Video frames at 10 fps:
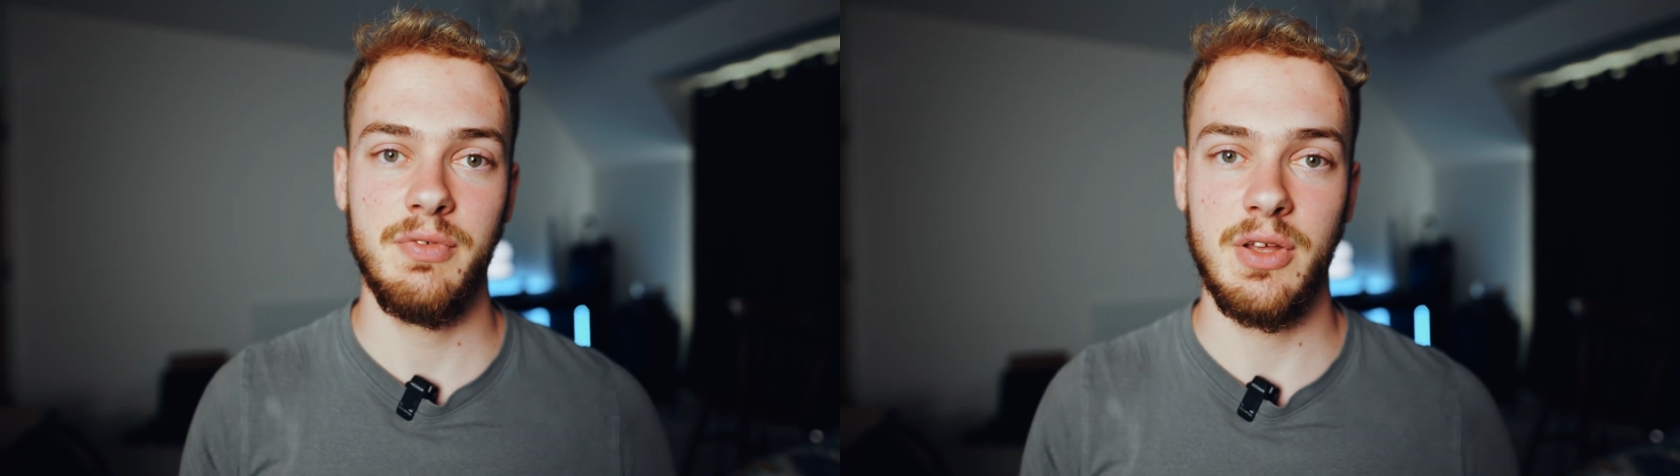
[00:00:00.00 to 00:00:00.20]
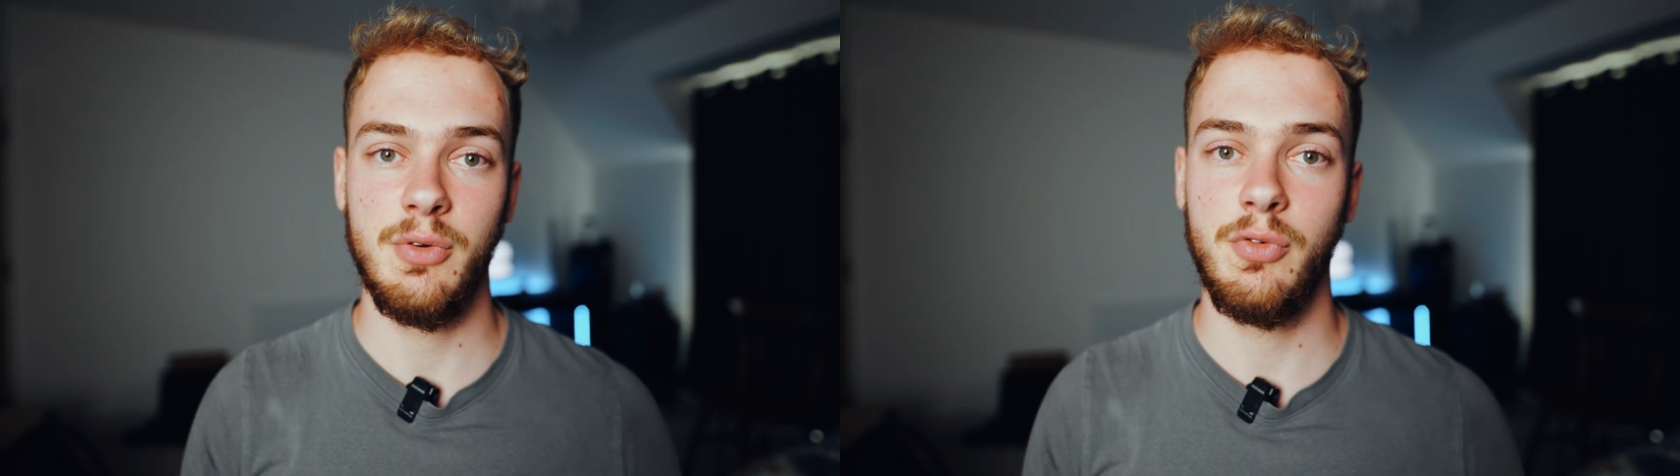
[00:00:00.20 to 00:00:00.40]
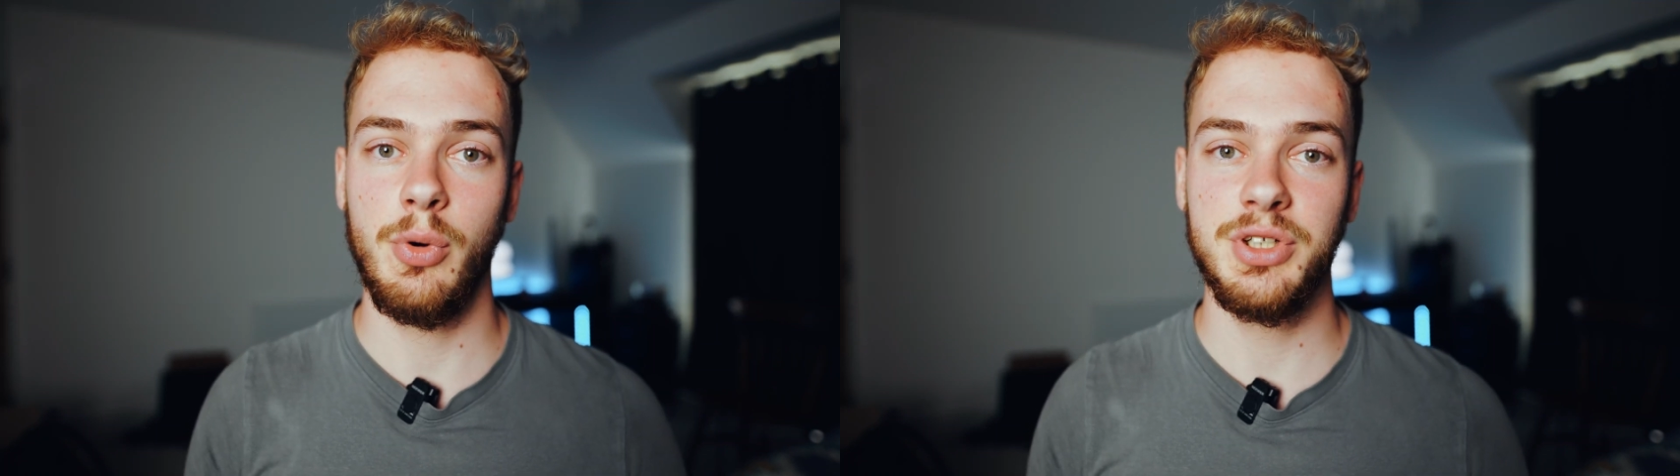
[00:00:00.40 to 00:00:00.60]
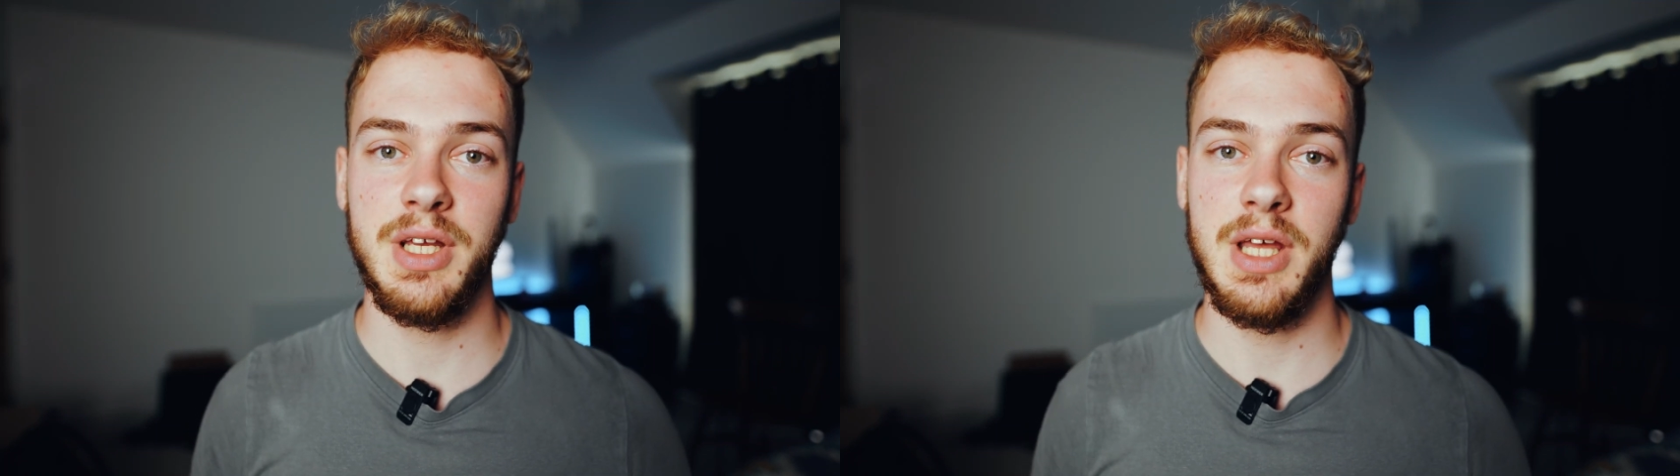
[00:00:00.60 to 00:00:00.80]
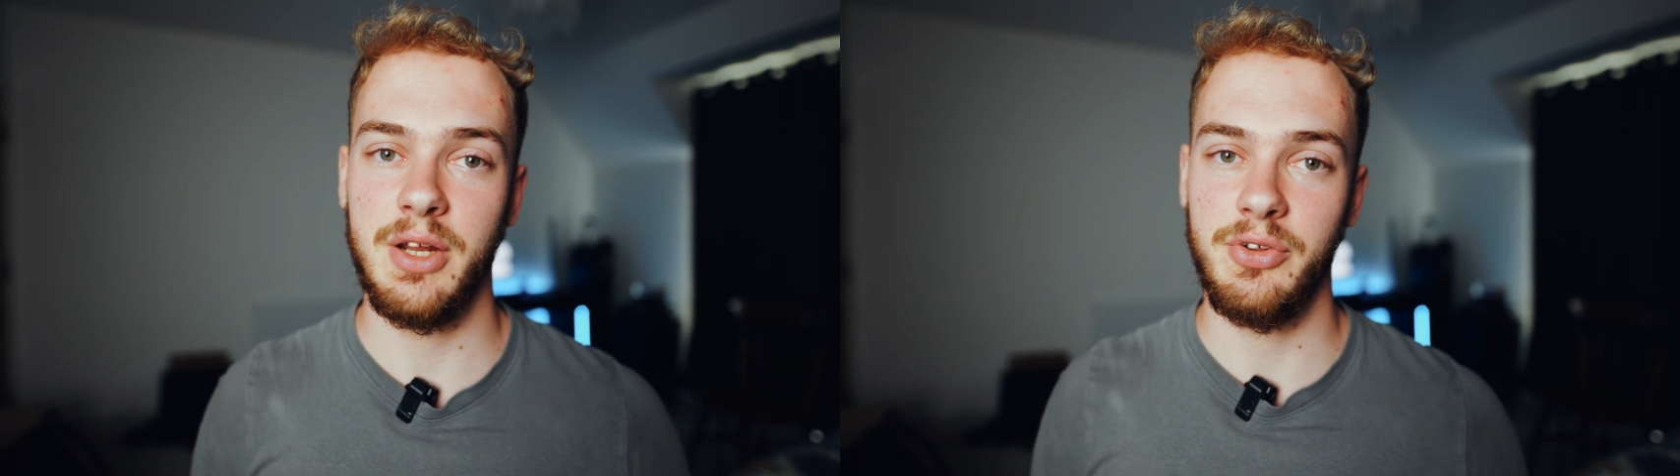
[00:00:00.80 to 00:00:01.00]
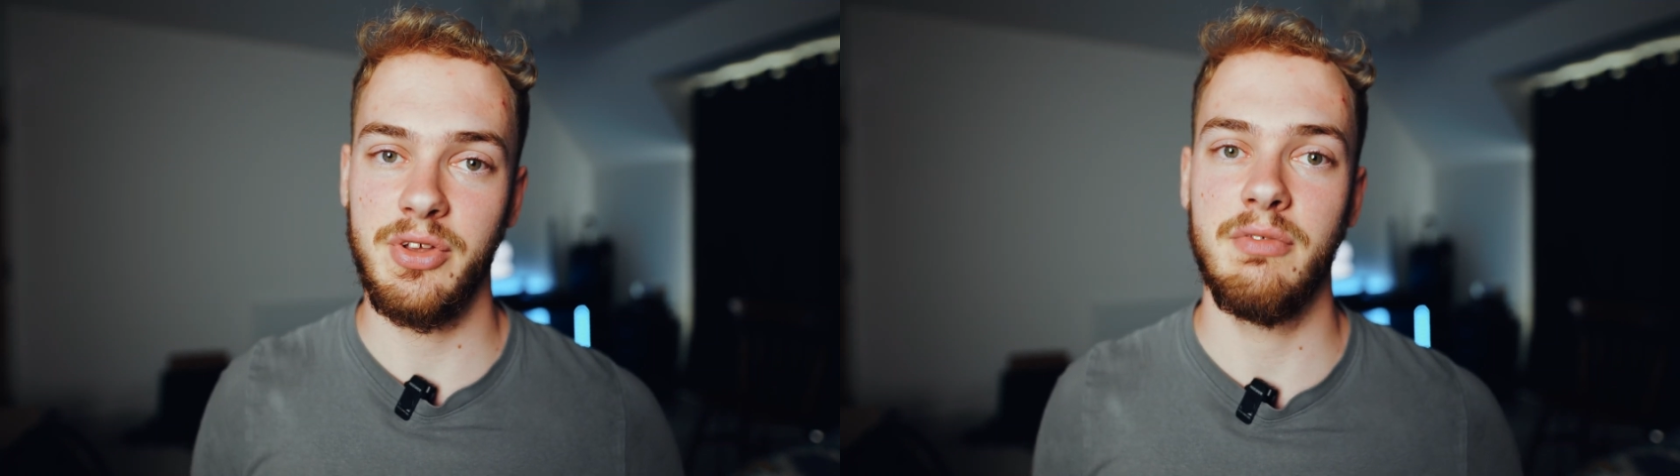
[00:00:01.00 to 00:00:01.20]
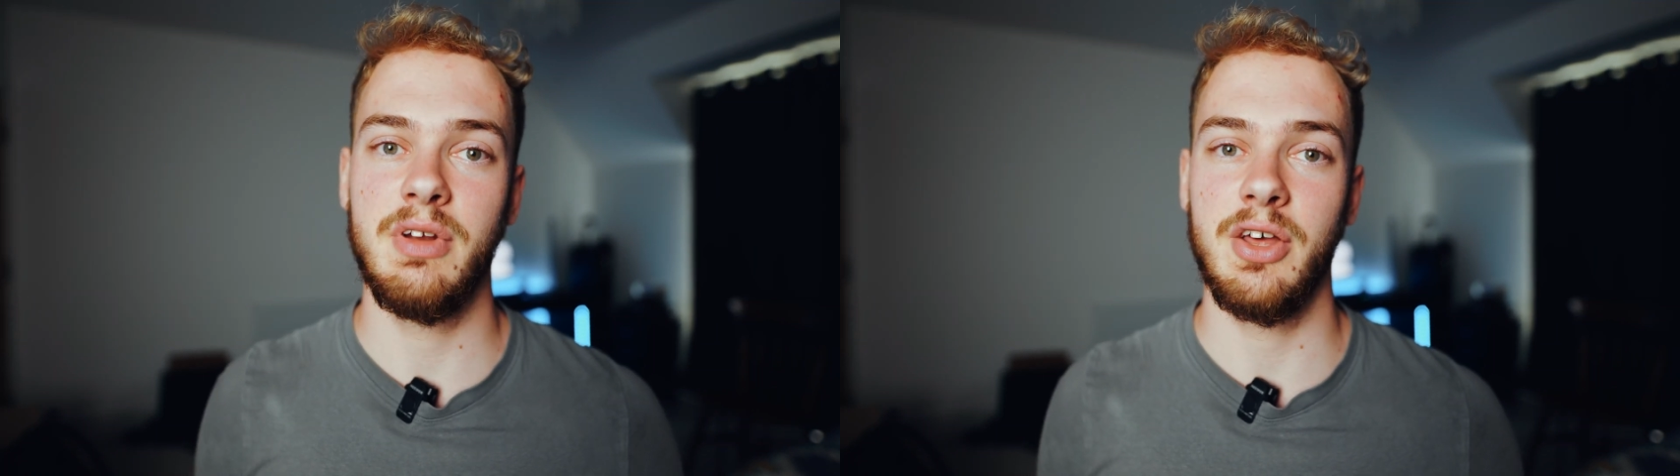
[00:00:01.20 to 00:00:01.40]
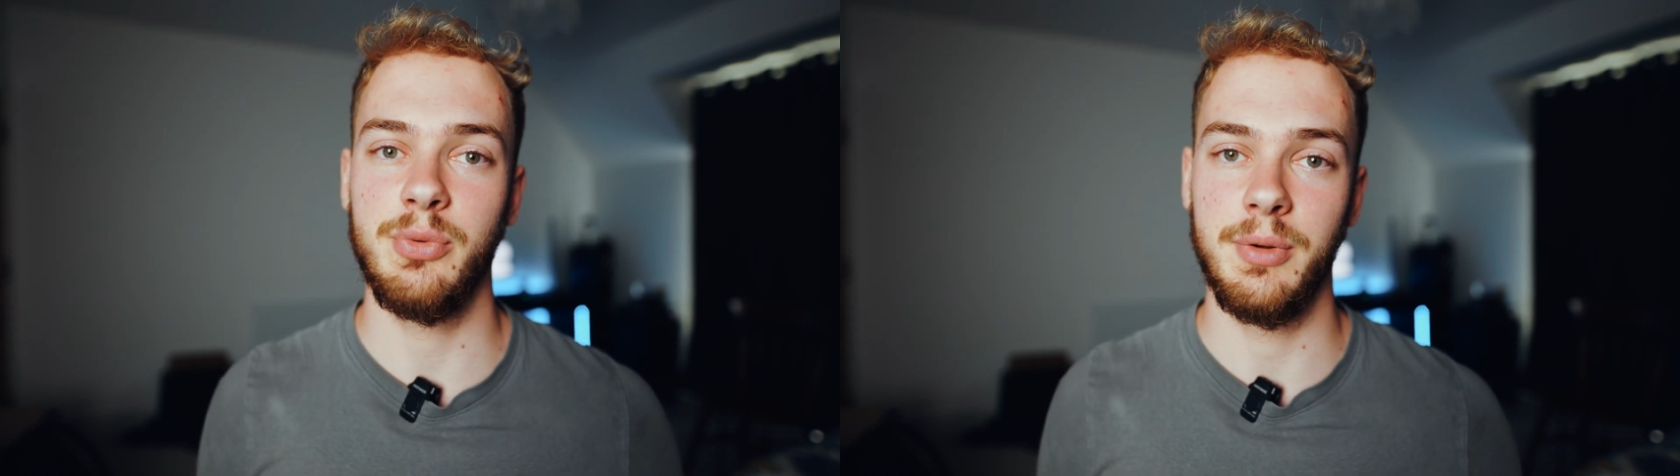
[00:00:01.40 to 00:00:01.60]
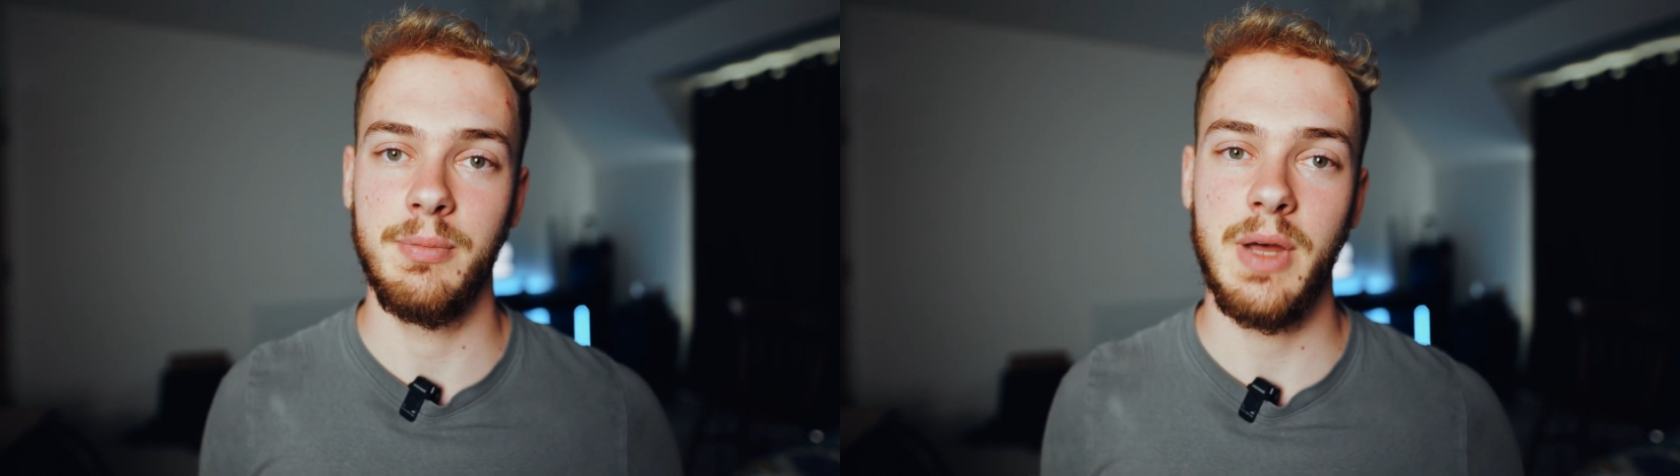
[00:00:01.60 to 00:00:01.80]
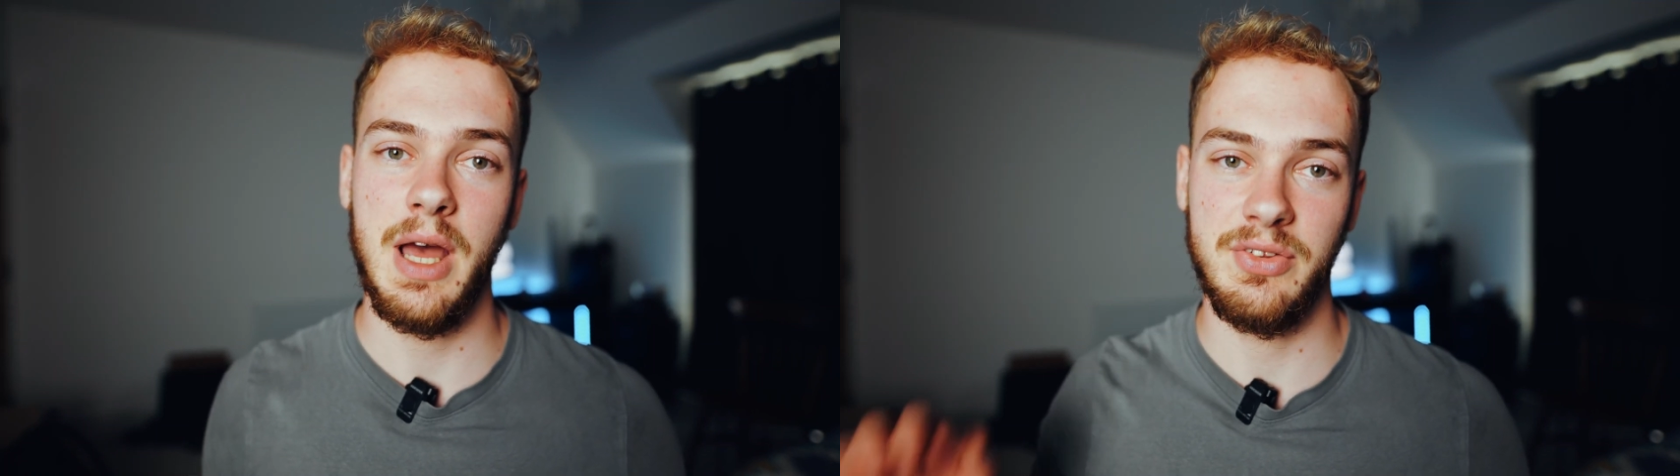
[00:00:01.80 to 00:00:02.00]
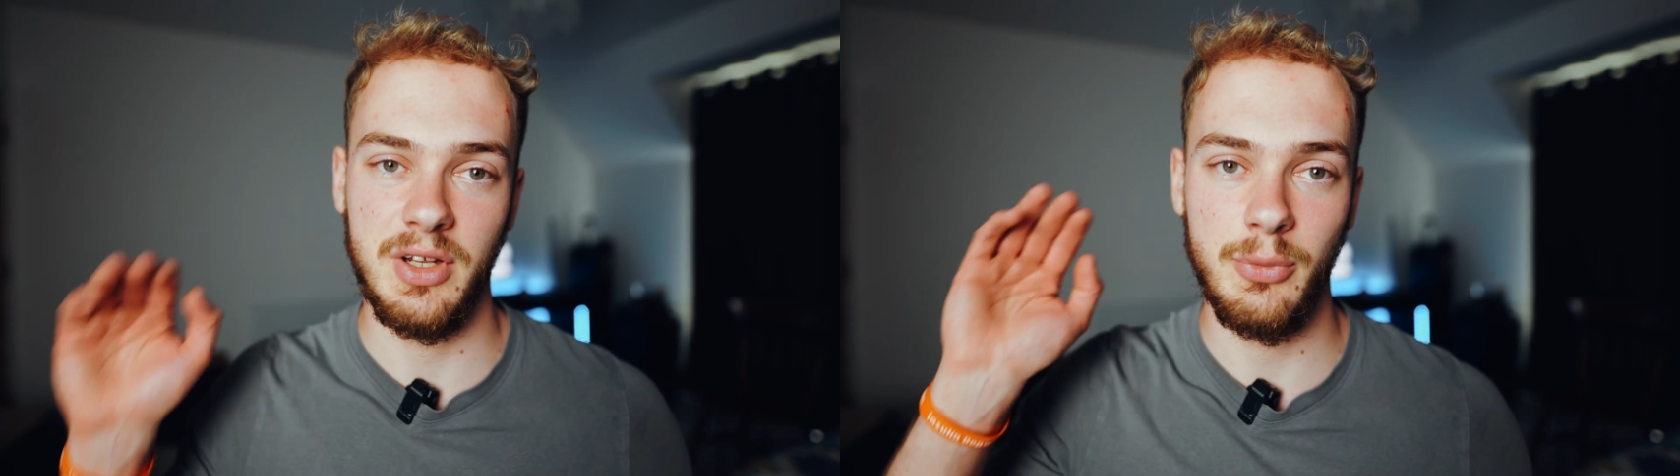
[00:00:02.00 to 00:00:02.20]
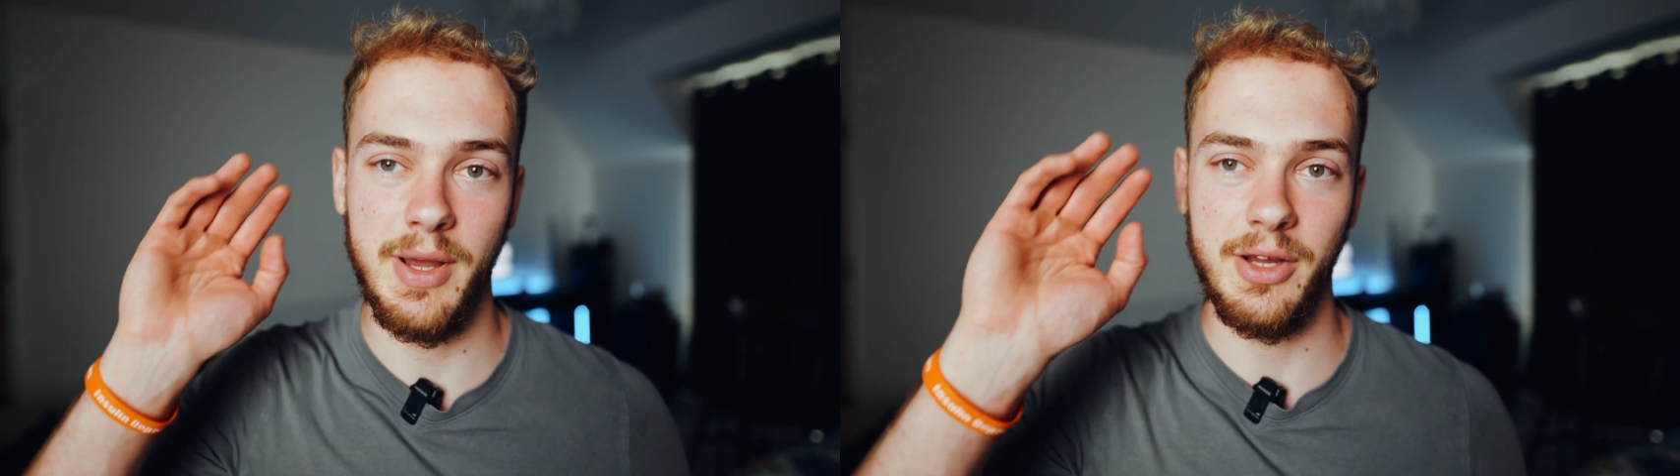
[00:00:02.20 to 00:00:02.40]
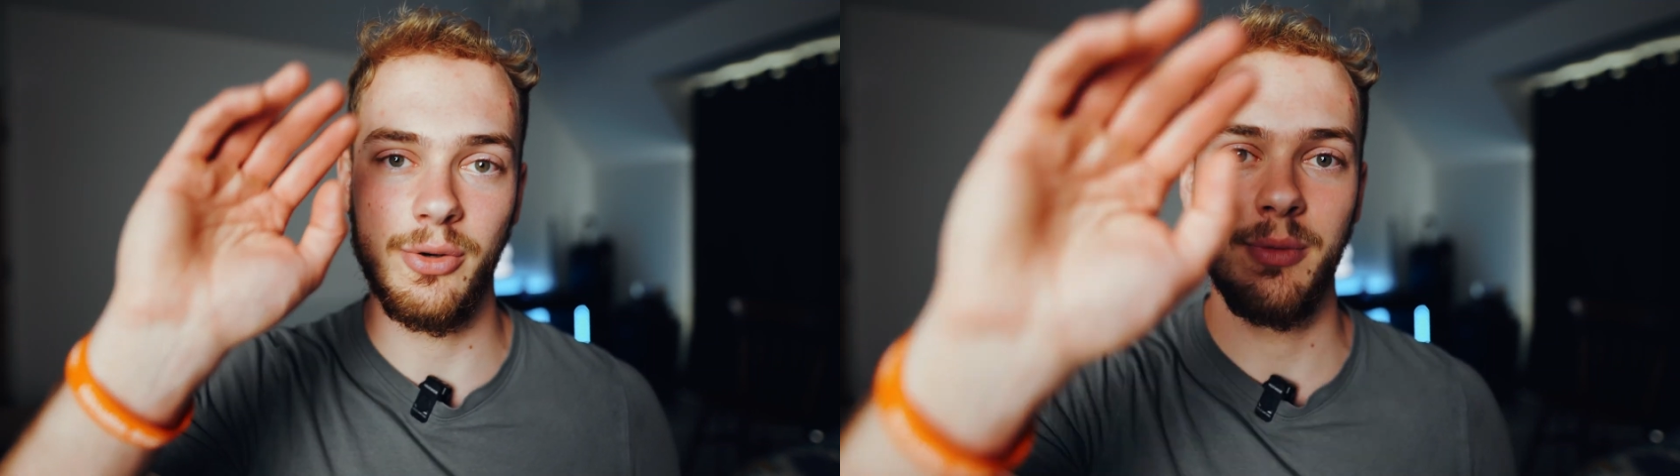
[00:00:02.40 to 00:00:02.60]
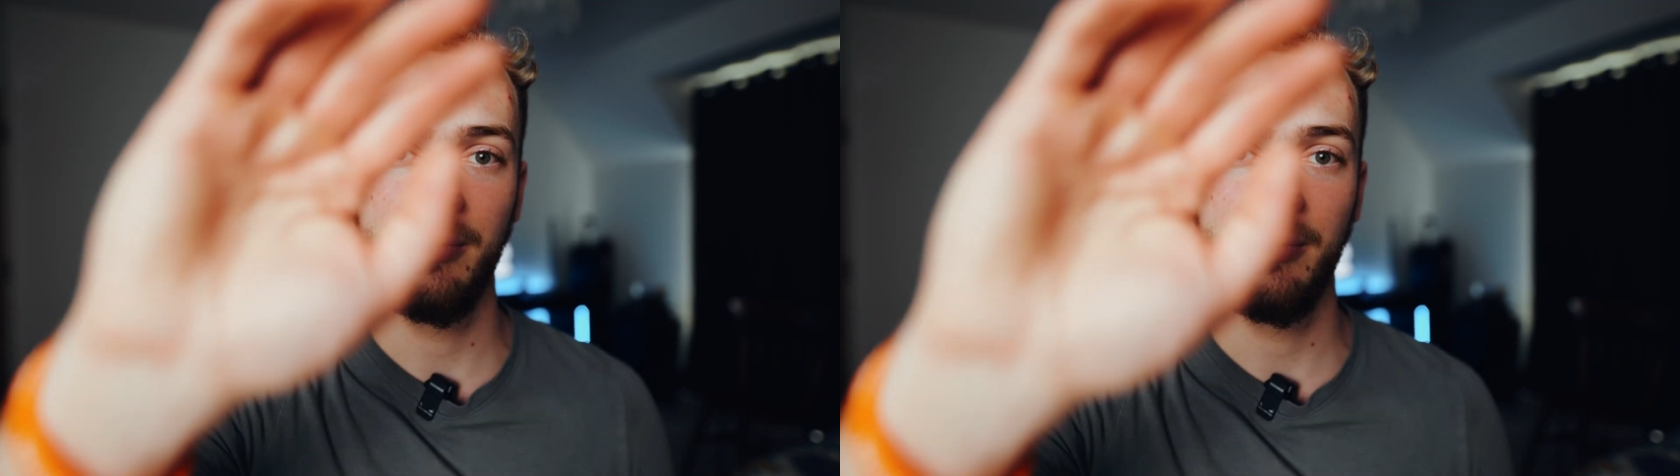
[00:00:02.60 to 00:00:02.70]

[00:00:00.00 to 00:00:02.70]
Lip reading: Thank you all for watching, and I'll see you in the next one. Hasta luego.